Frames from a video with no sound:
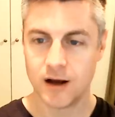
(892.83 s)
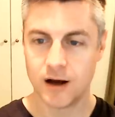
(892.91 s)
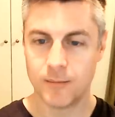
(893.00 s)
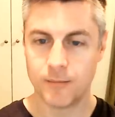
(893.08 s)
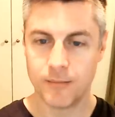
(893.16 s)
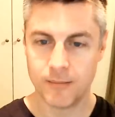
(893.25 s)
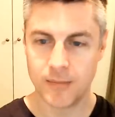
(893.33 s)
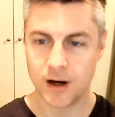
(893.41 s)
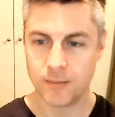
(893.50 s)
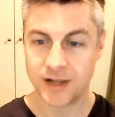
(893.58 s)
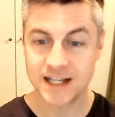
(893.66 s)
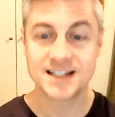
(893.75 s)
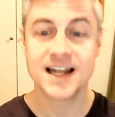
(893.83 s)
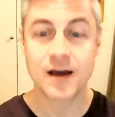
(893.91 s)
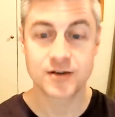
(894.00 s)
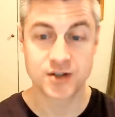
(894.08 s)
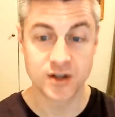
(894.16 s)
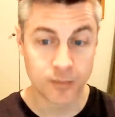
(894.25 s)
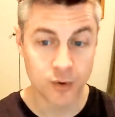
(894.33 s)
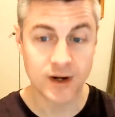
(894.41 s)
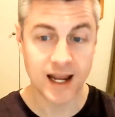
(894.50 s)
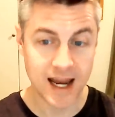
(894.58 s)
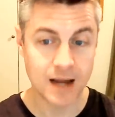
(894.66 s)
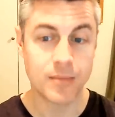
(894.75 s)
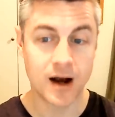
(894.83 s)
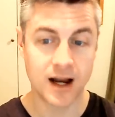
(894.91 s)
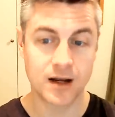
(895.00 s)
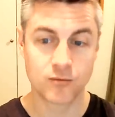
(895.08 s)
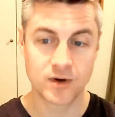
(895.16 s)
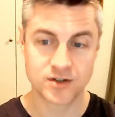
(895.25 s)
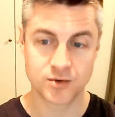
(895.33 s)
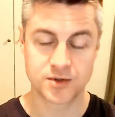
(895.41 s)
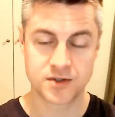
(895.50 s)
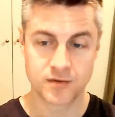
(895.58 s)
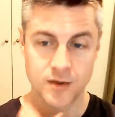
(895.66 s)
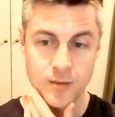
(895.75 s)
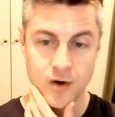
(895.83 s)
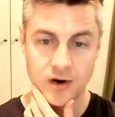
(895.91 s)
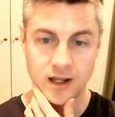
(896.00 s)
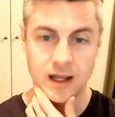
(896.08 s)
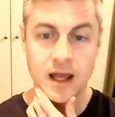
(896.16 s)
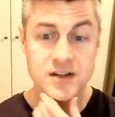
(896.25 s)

Uh, uh, placing houses on the board and buying resources from the market.